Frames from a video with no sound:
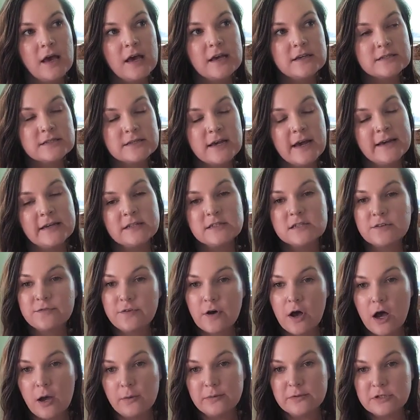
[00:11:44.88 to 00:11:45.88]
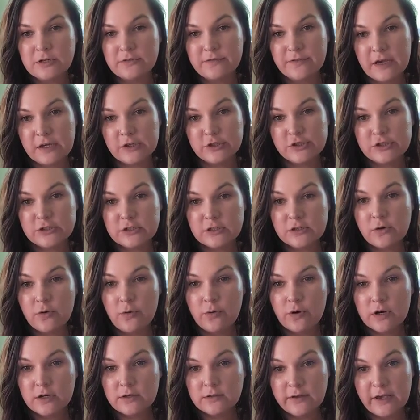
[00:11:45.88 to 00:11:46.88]
a science of observation and
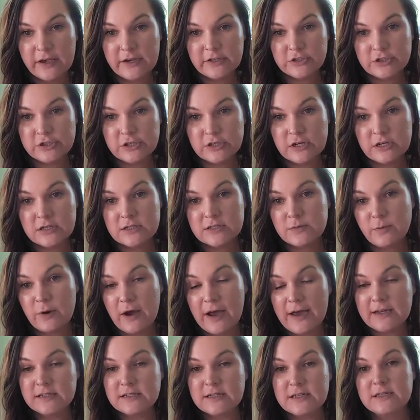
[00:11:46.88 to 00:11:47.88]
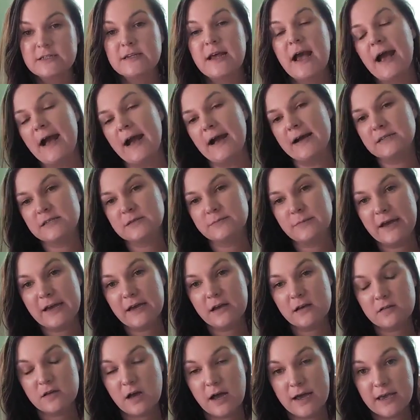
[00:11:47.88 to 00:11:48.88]
correlation. It's why I tend to ask
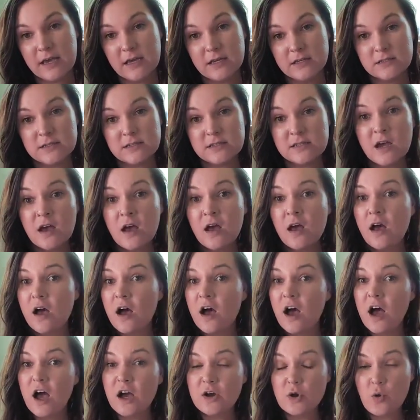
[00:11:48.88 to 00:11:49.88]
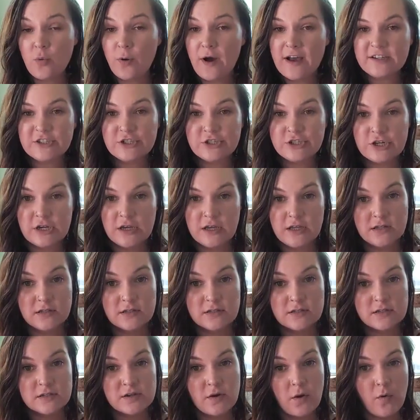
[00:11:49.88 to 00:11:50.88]
my clients uh,
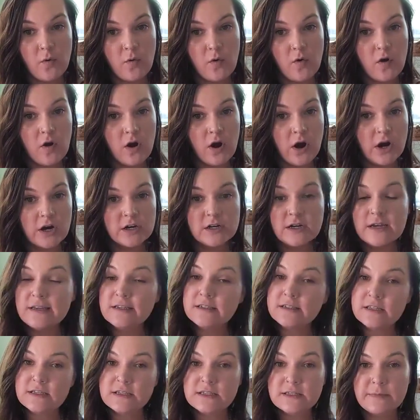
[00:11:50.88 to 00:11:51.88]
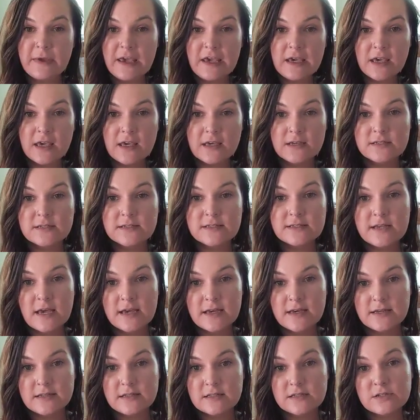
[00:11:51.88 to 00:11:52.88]
questions or is this making
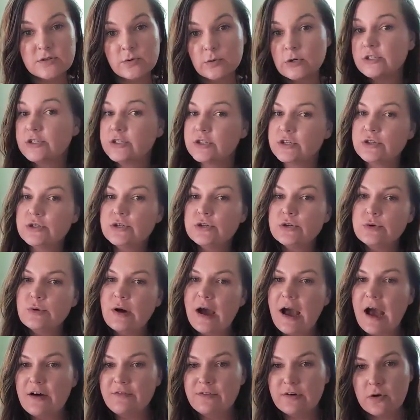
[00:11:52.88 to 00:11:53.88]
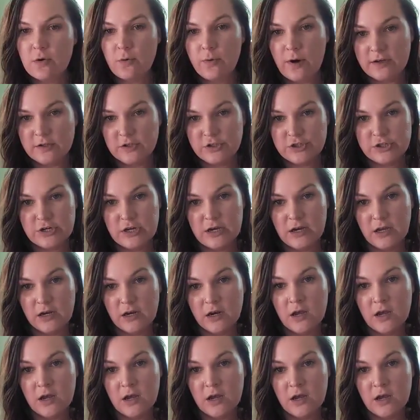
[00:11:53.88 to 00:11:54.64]
sense or do you have a question?